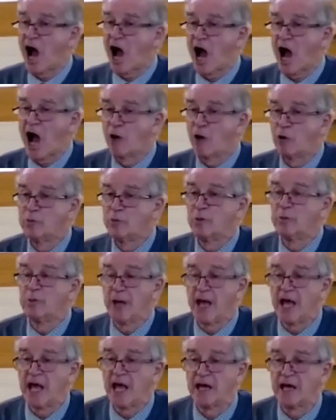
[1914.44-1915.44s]
Are we
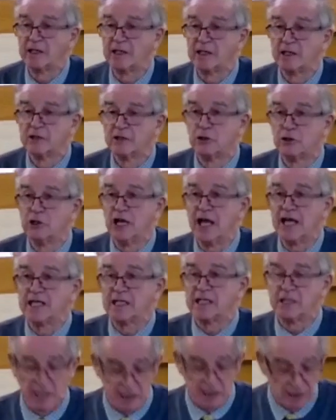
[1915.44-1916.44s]
prepared to
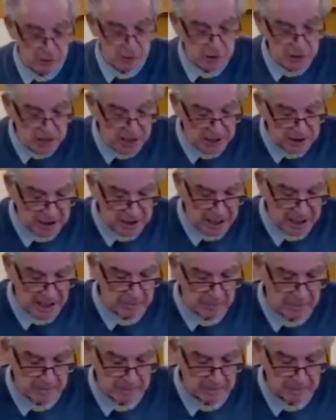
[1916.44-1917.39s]
let, to yield to Him?